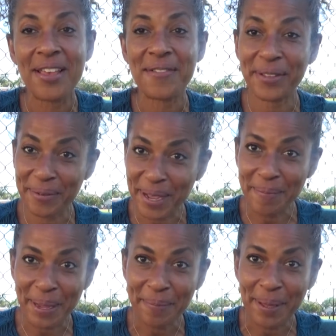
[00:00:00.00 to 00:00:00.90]
for the Red
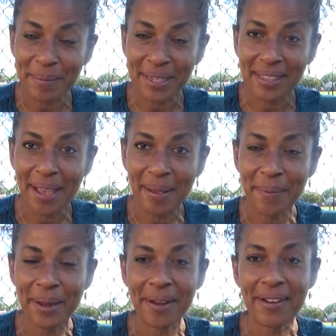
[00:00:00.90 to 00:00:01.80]
Bank Public
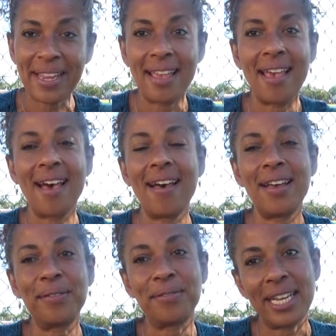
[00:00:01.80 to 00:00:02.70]
Library
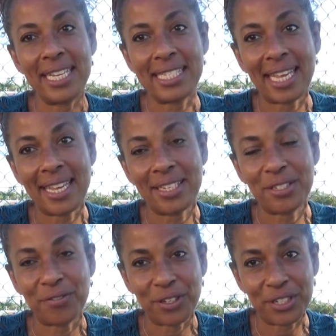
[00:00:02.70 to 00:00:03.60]
on race and
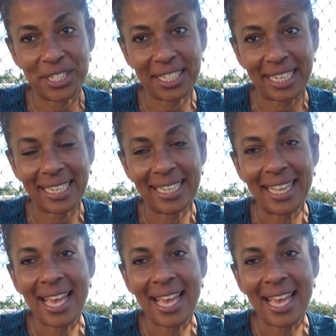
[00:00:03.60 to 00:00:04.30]
diversity.